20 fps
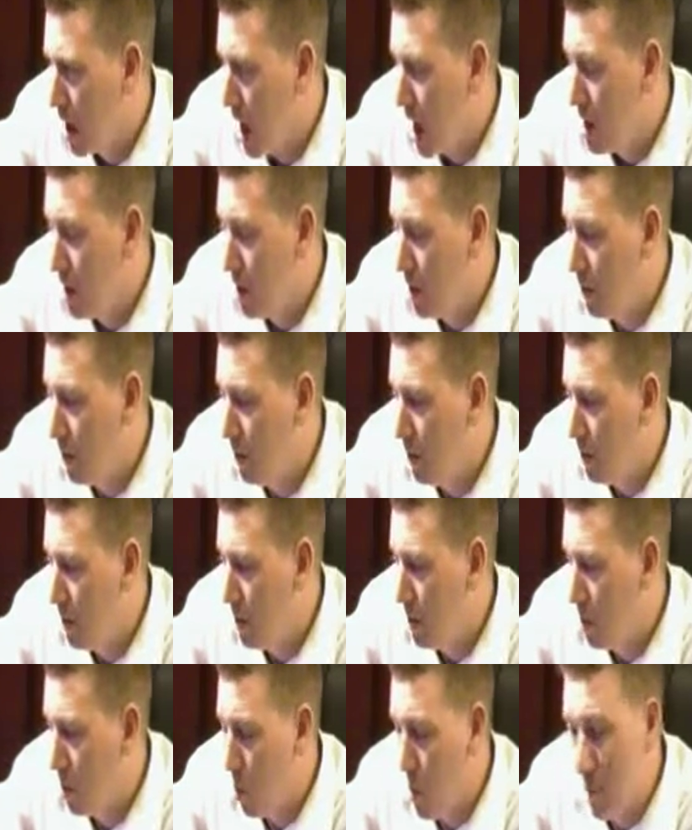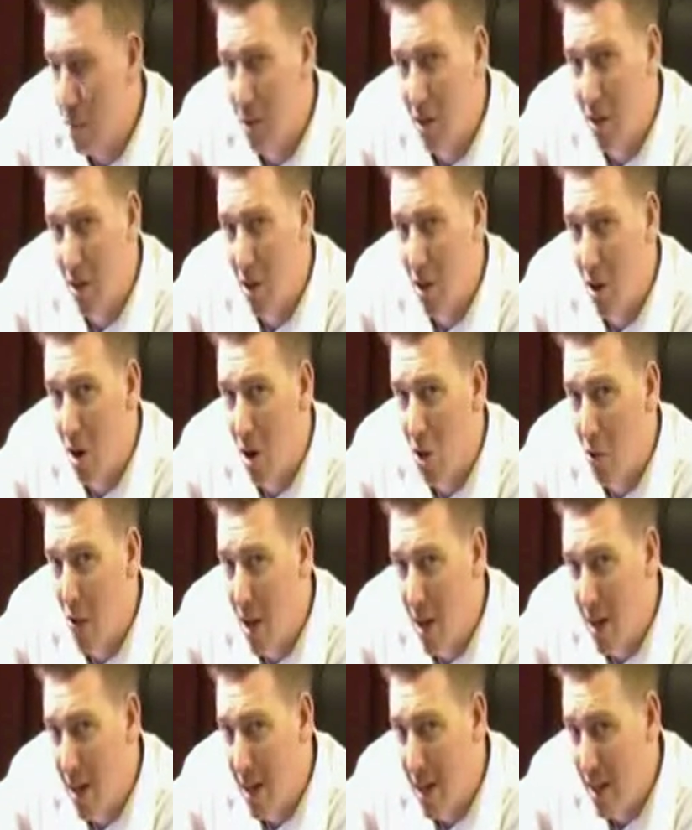And if you're a web designer
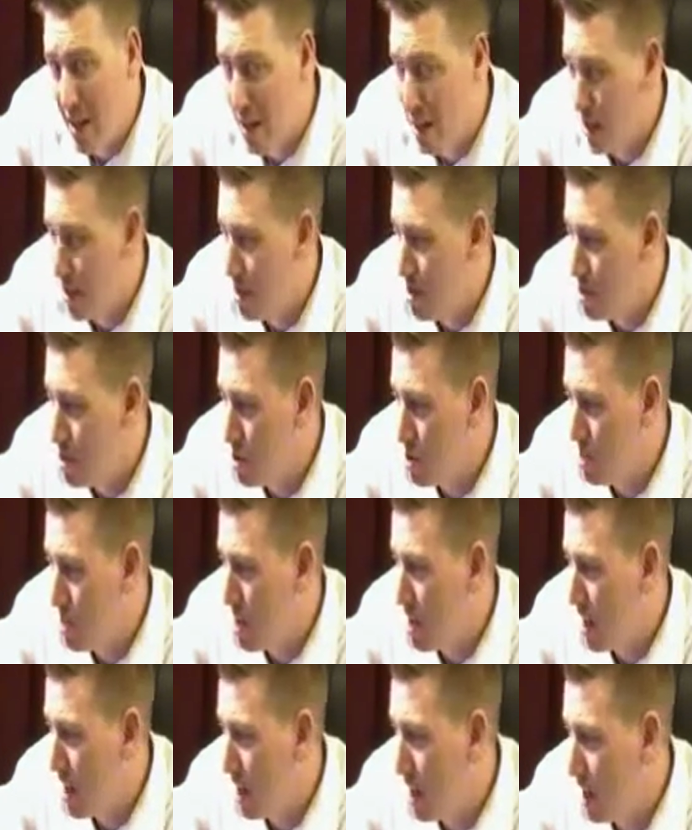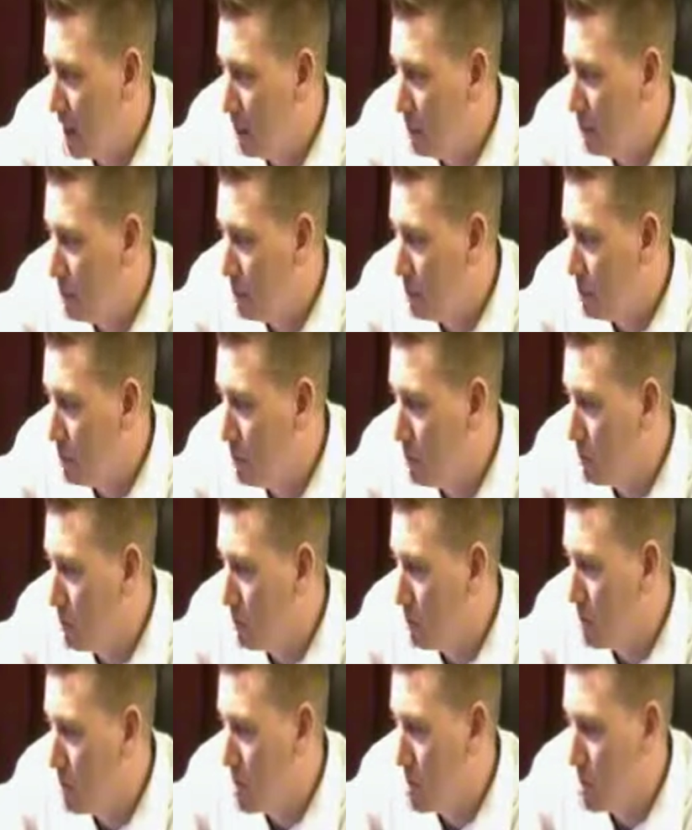already, you should be getting
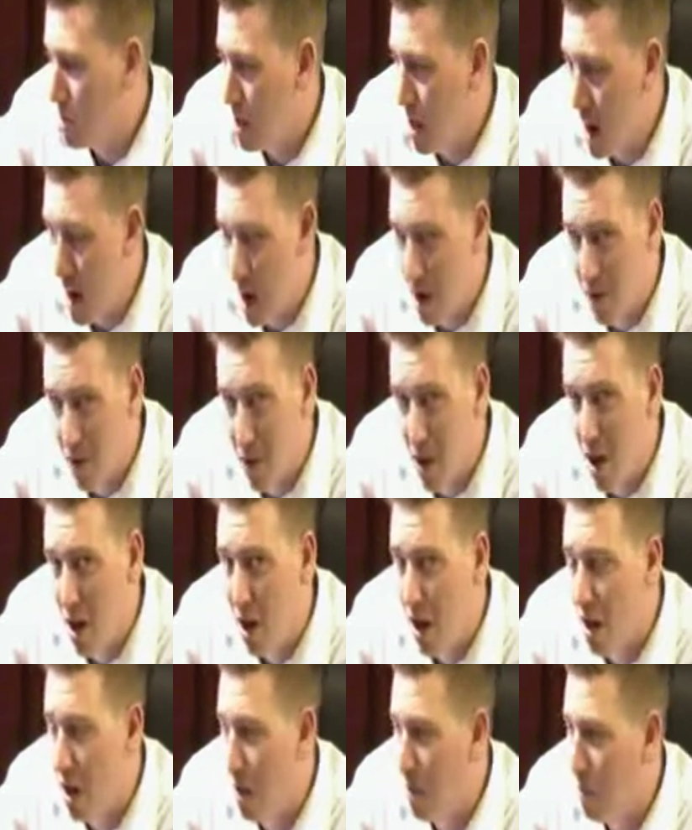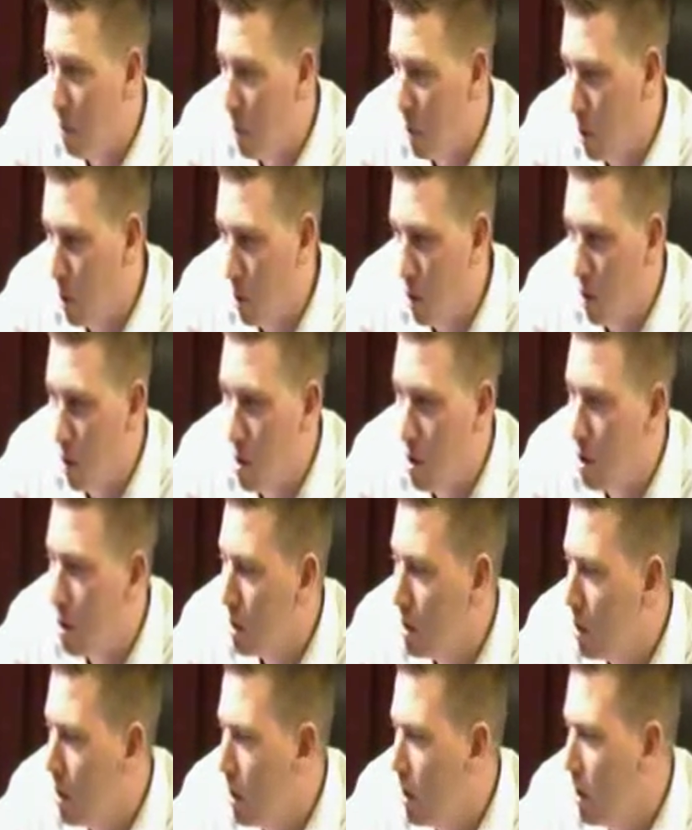into Java,
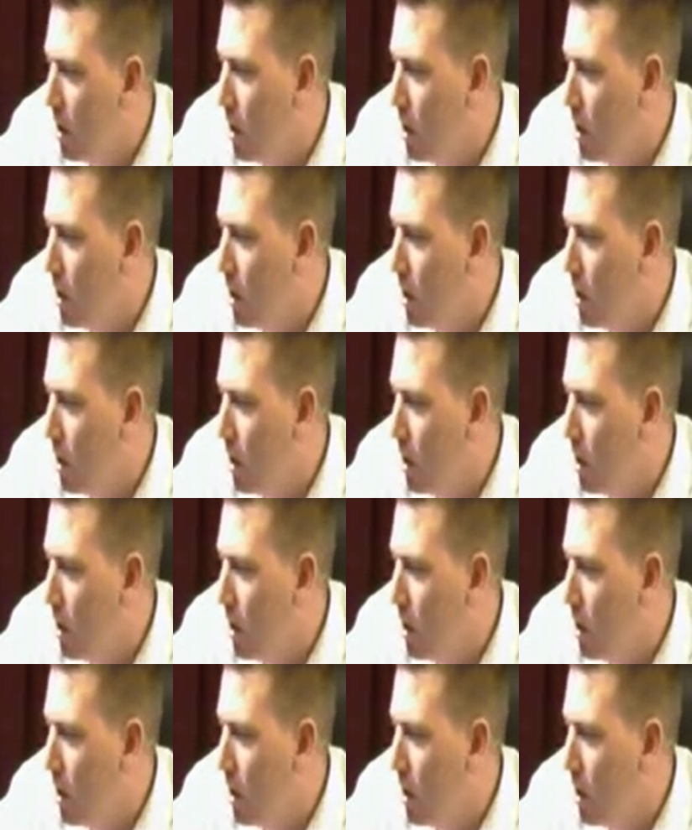Perl,